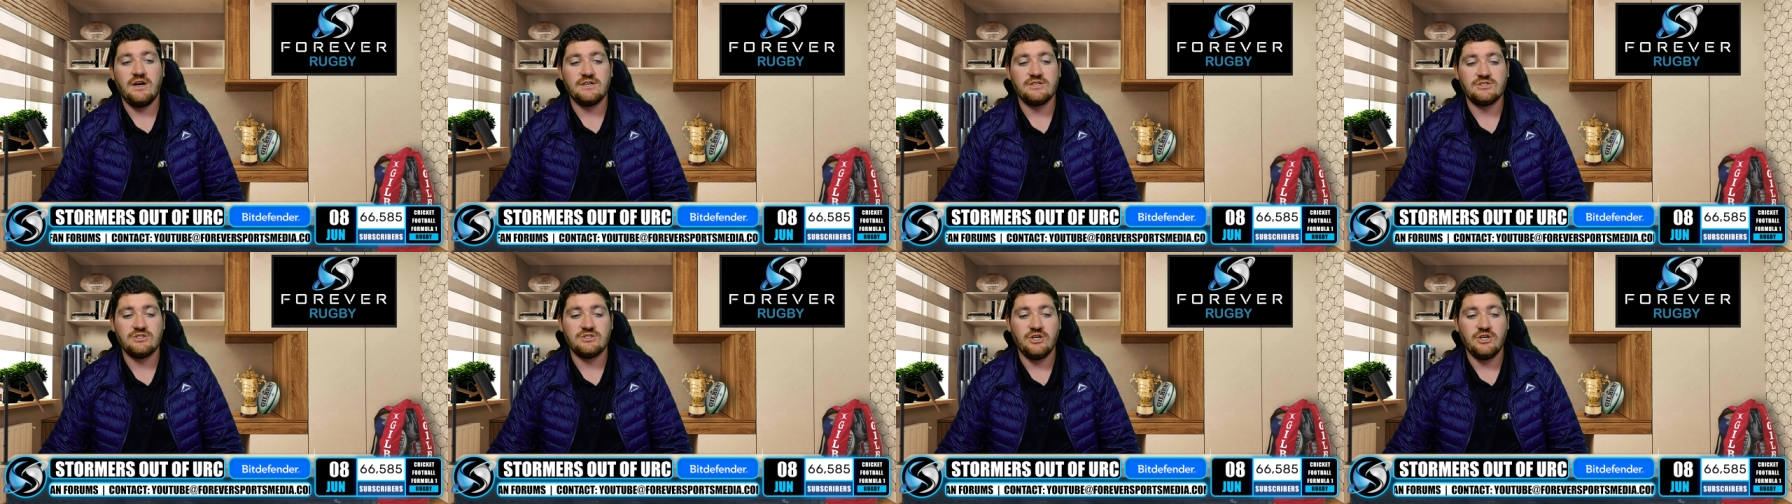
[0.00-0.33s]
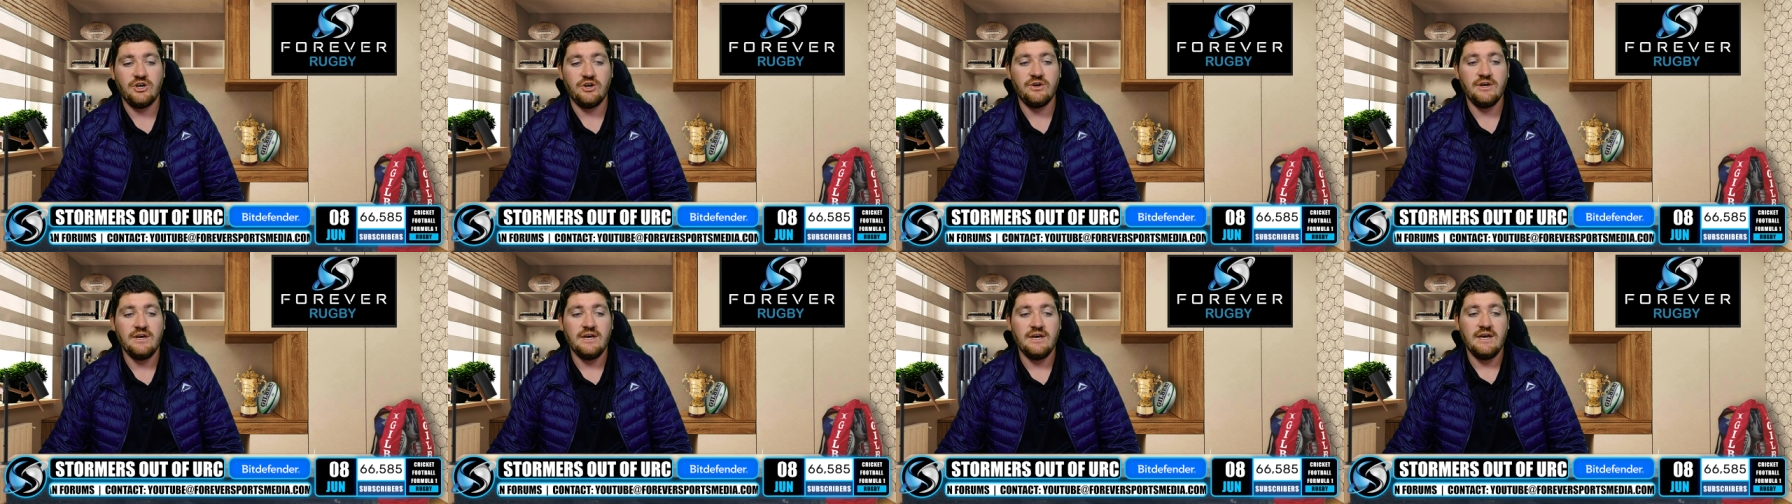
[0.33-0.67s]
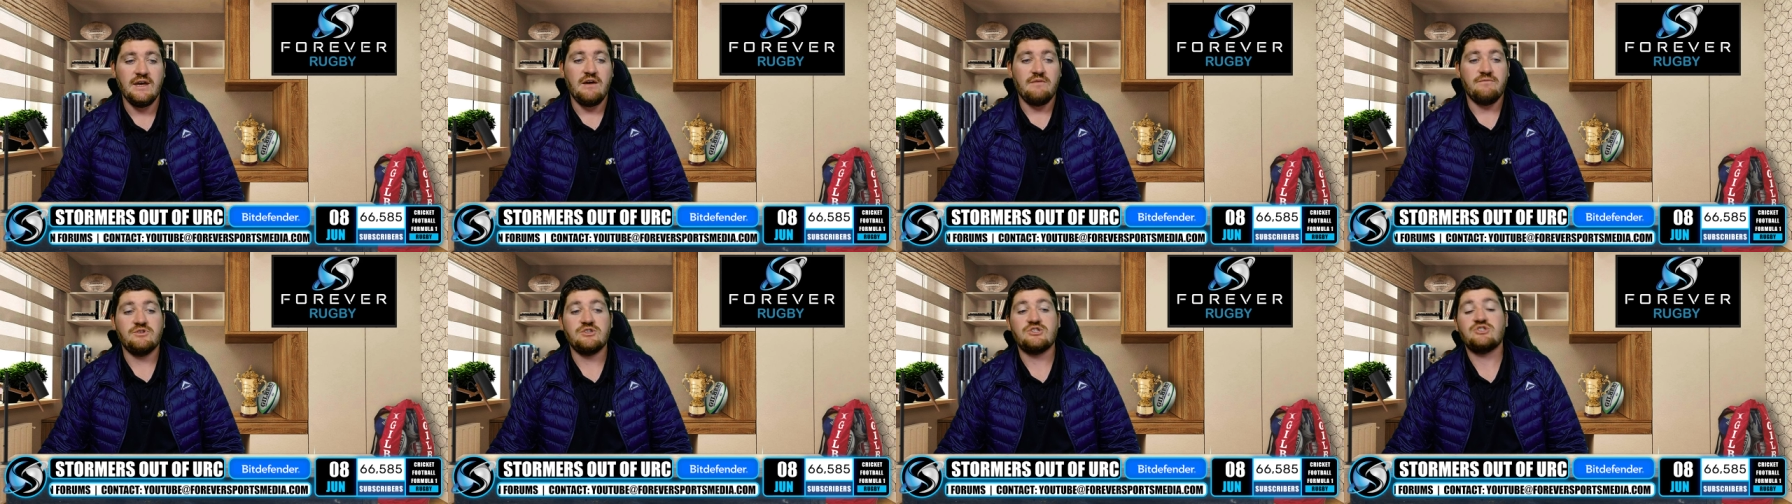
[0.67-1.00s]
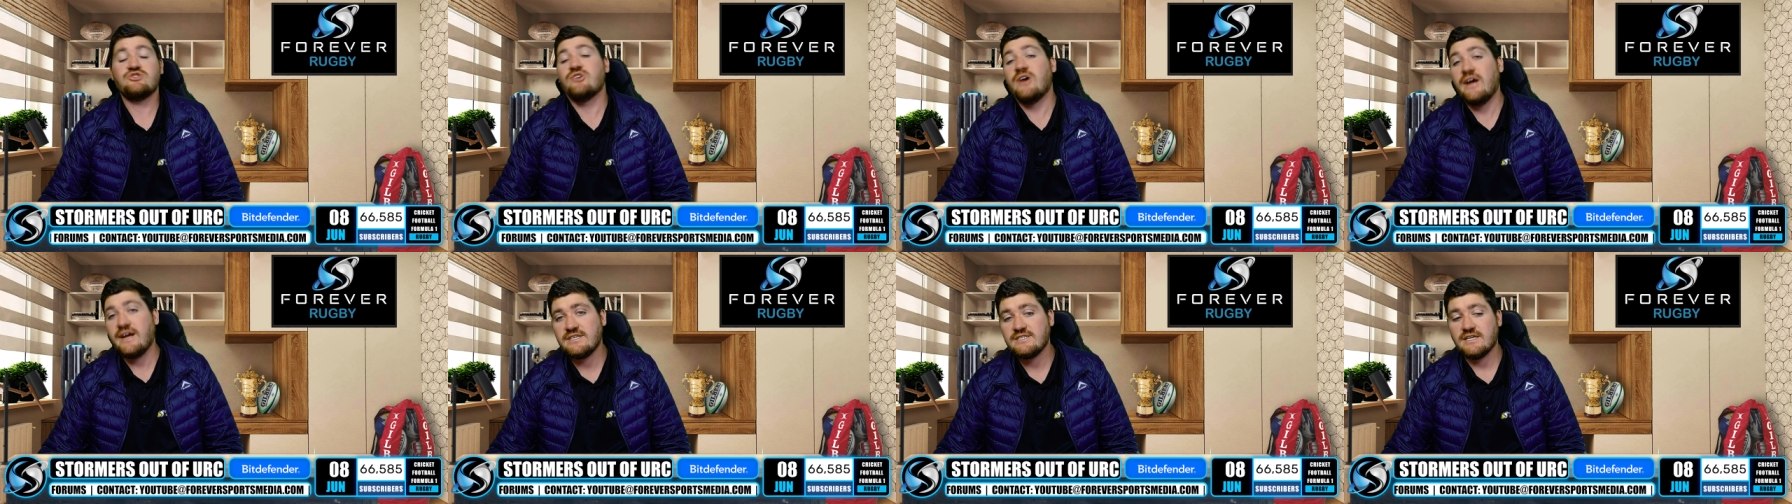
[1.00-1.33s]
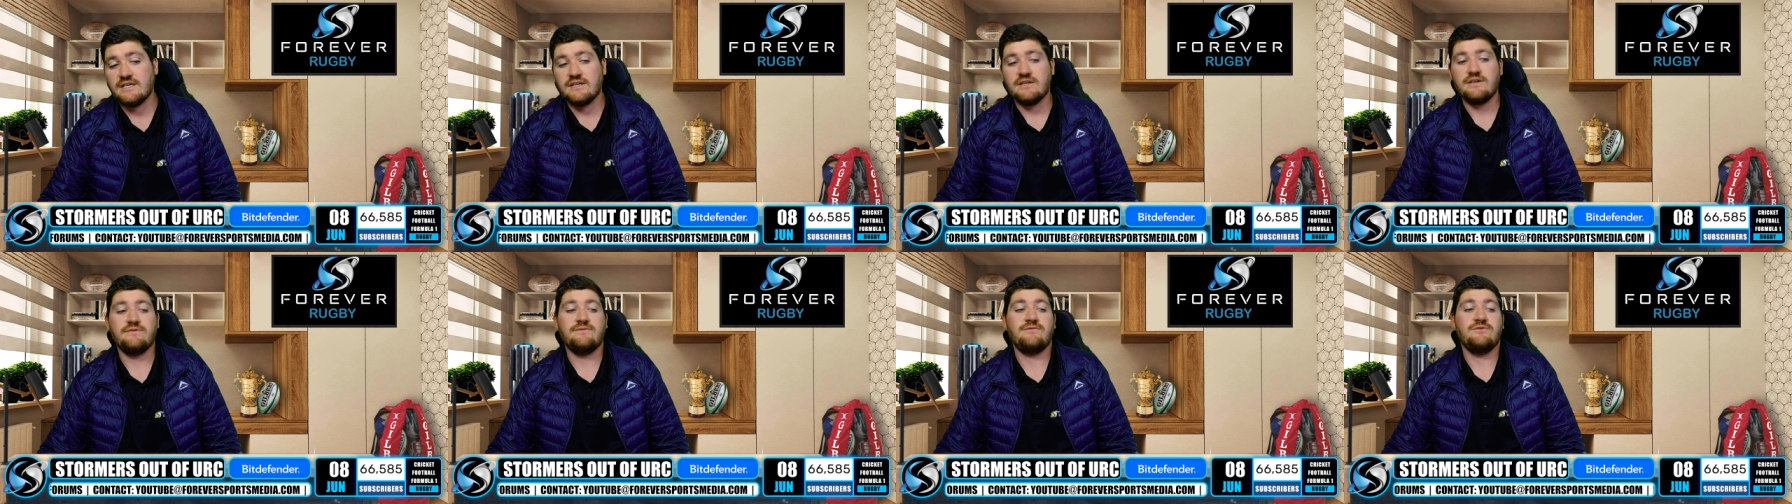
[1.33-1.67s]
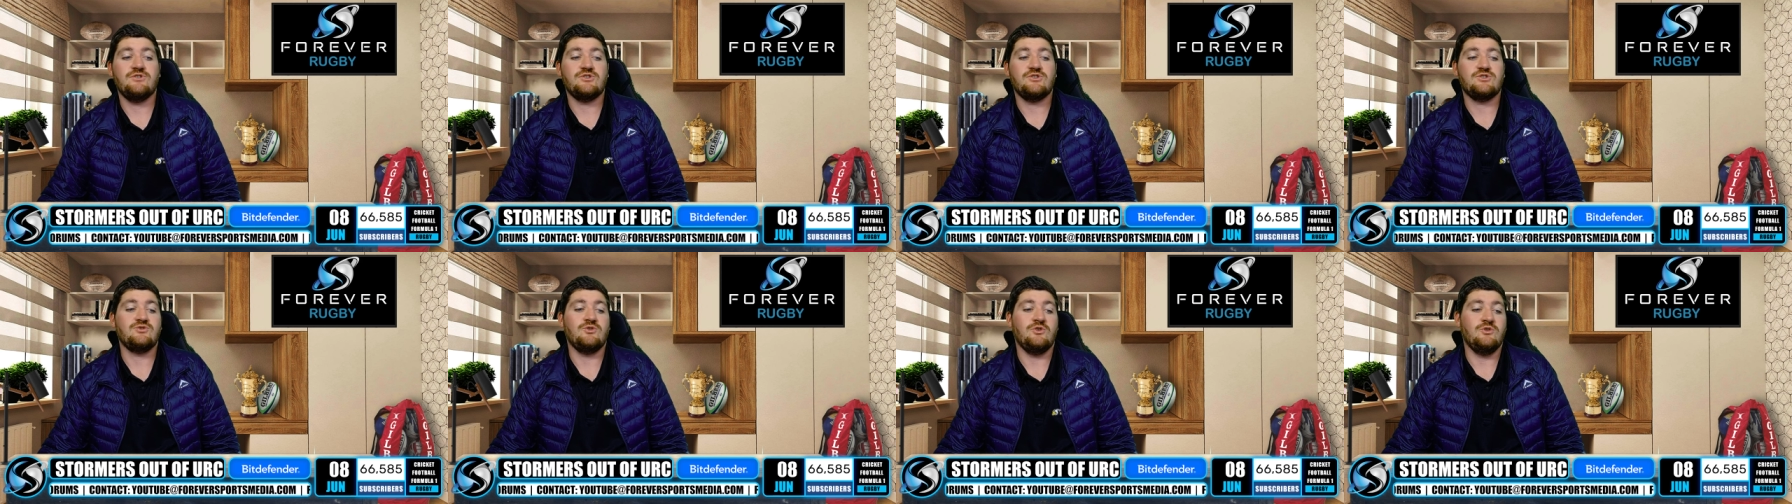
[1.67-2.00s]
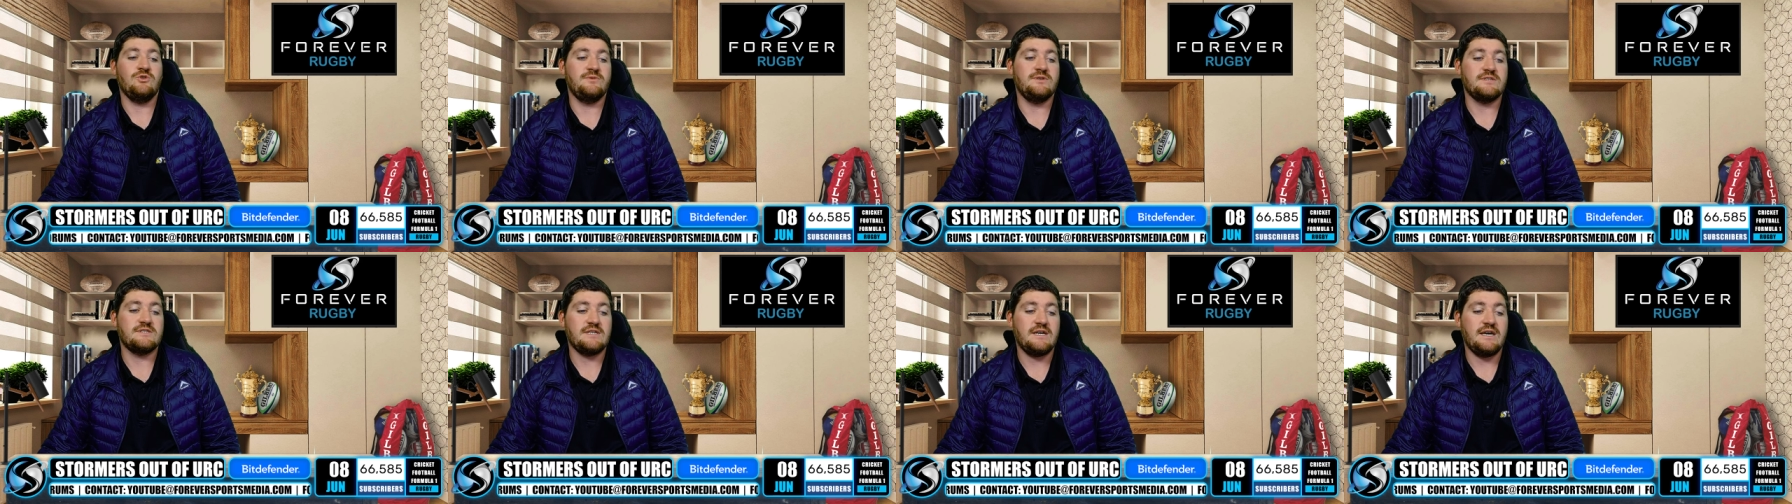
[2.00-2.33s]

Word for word: So frustrating for the Stormers.